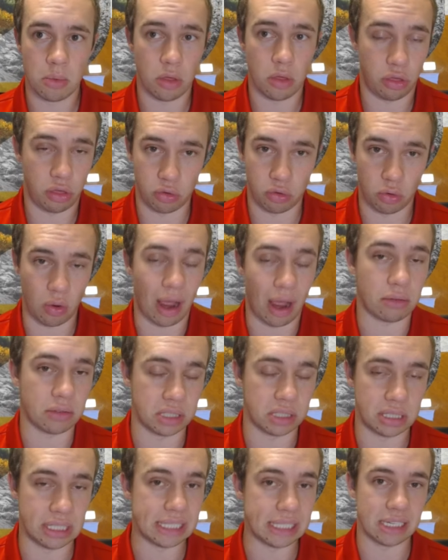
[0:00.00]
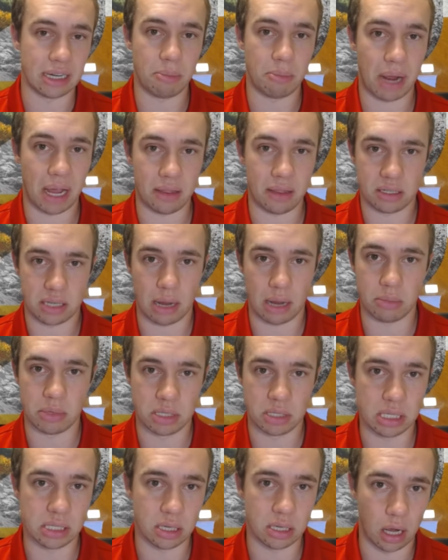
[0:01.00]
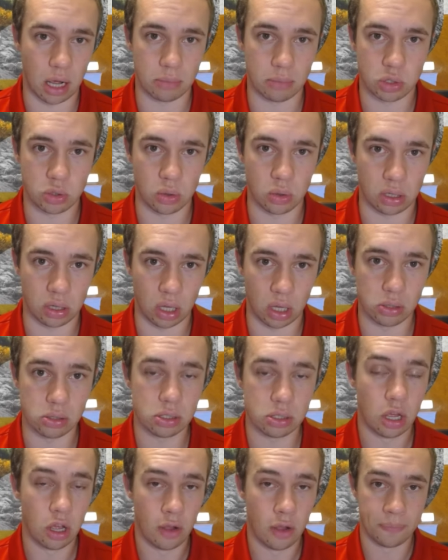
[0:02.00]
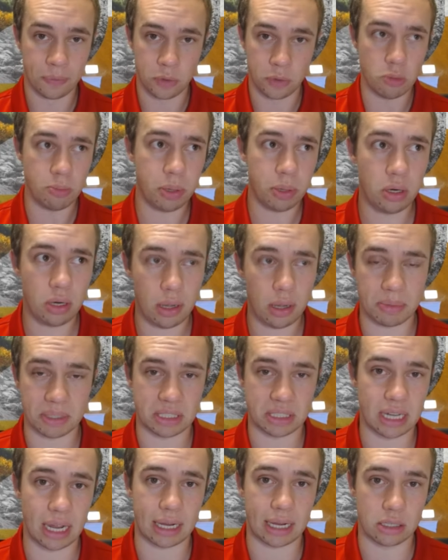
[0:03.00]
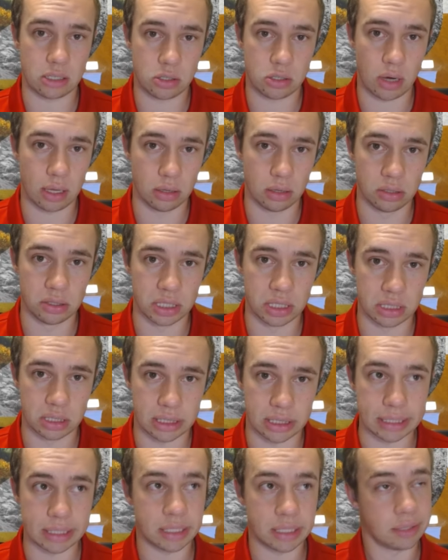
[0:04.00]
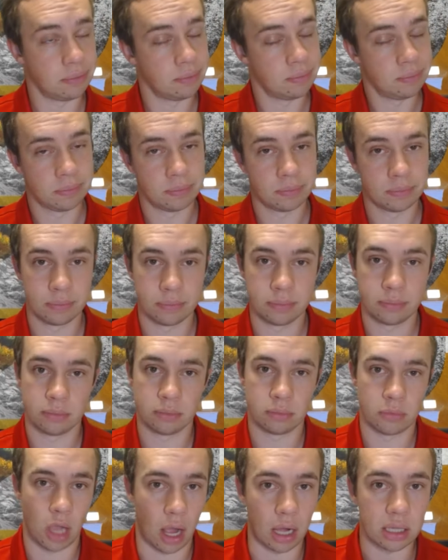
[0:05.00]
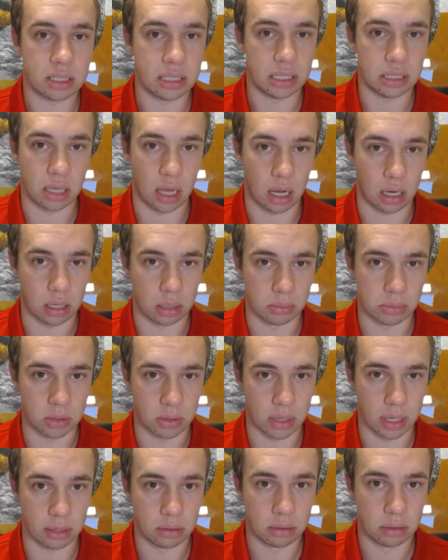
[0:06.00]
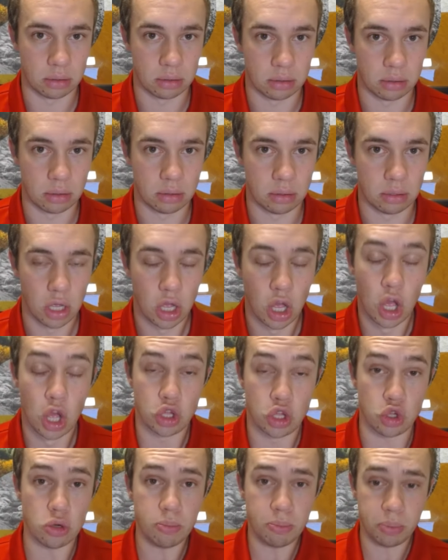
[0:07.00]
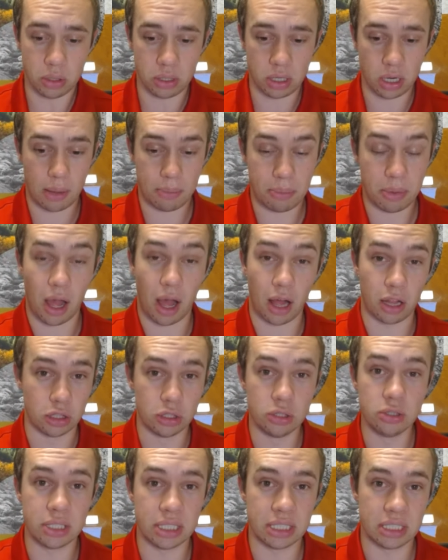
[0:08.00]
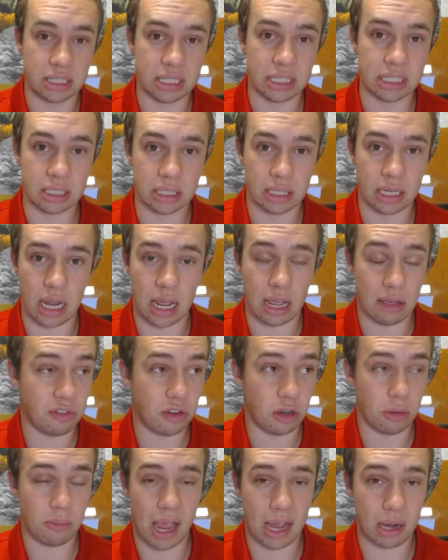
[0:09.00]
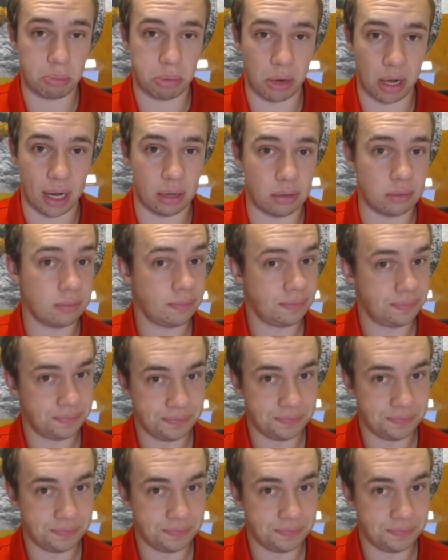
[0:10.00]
throughout the season. And by the time the season comes to a close, you put up a second straight losing season, hot seat talk comes around. You put up a losing season if you're Mack Brown,